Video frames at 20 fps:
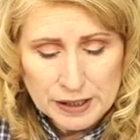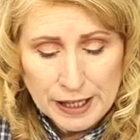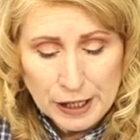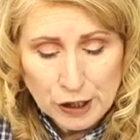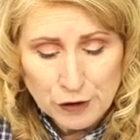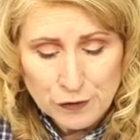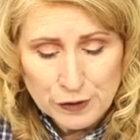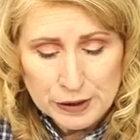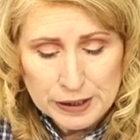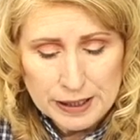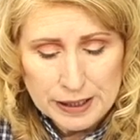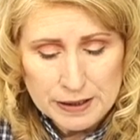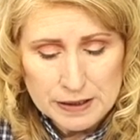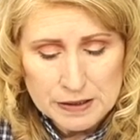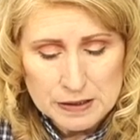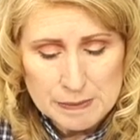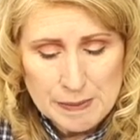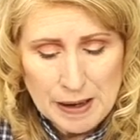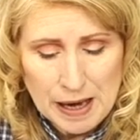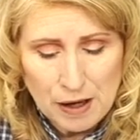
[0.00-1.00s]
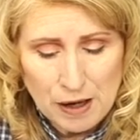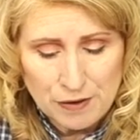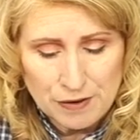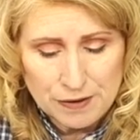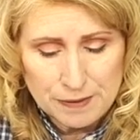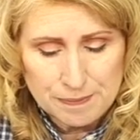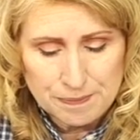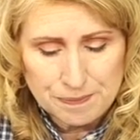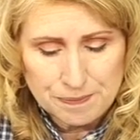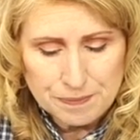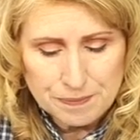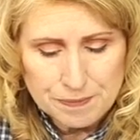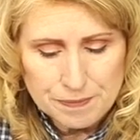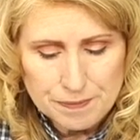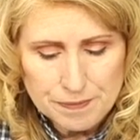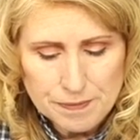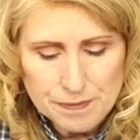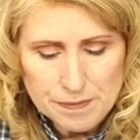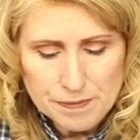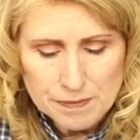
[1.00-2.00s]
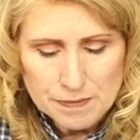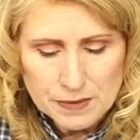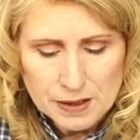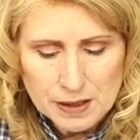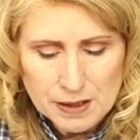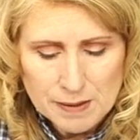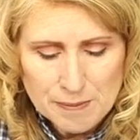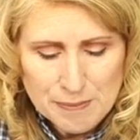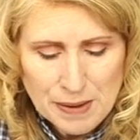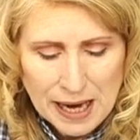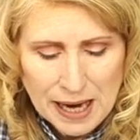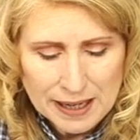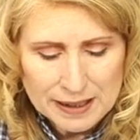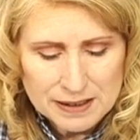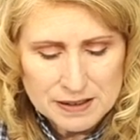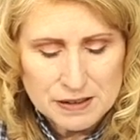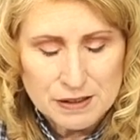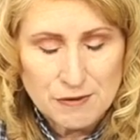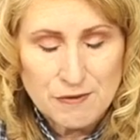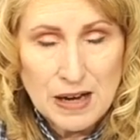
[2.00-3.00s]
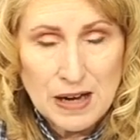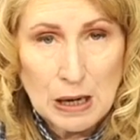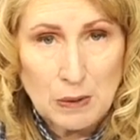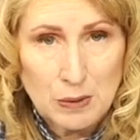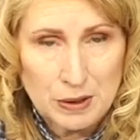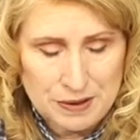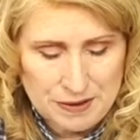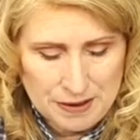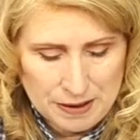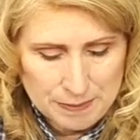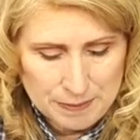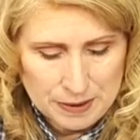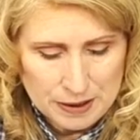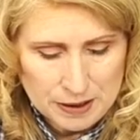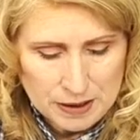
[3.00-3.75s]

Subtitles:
carefully in his mouth. Pax devoured them.